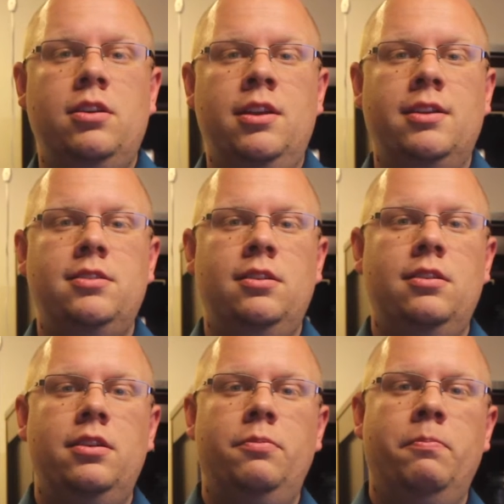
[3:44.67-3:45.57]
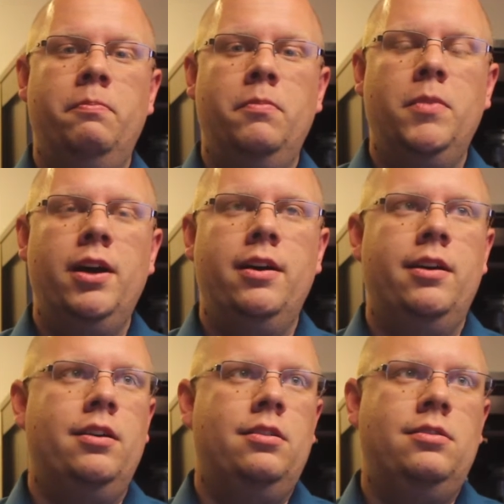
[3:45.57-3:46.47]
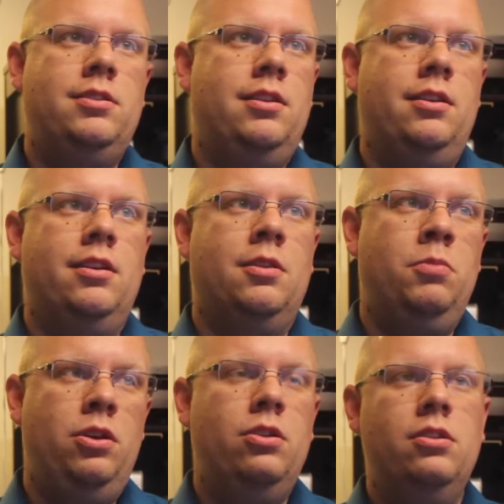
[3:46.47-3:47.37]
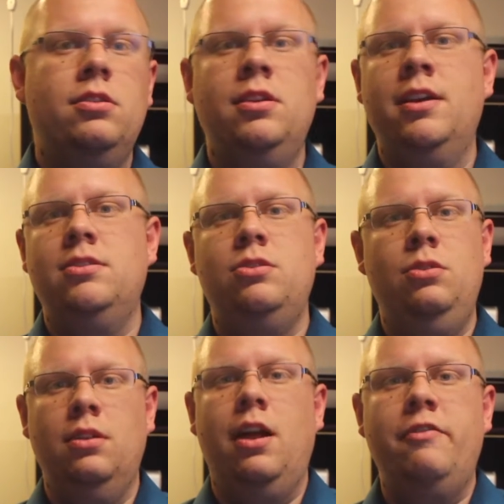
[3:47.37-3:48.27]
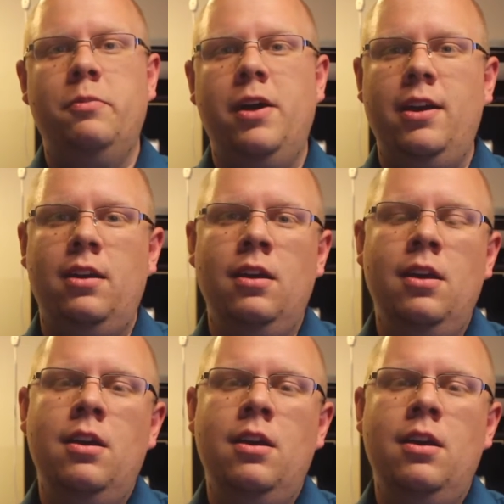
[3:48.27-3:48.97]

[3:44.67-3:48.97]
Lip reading: connects to the computer, connects to the lava mic.